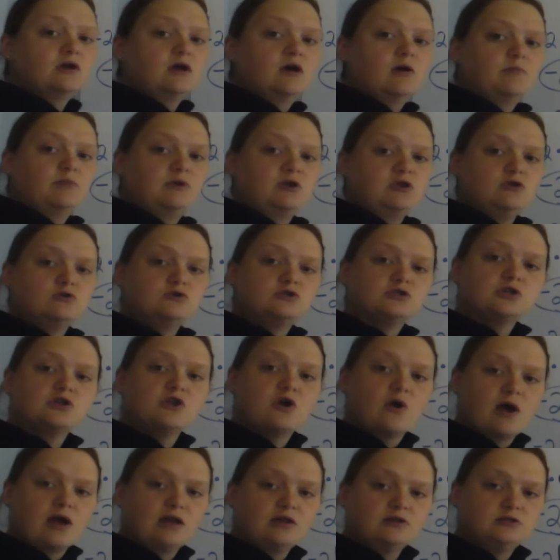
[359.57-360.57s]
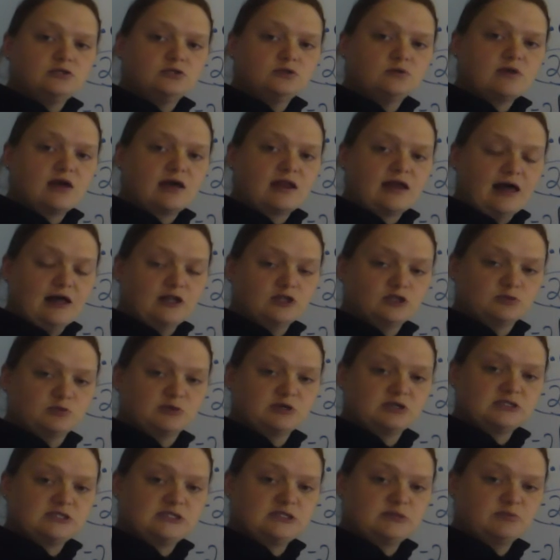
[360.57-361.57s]
but you should know how to do that algebra
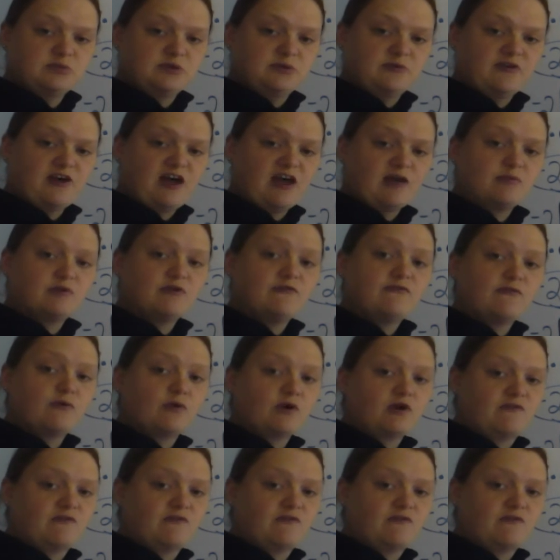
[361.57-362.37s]
to simplify before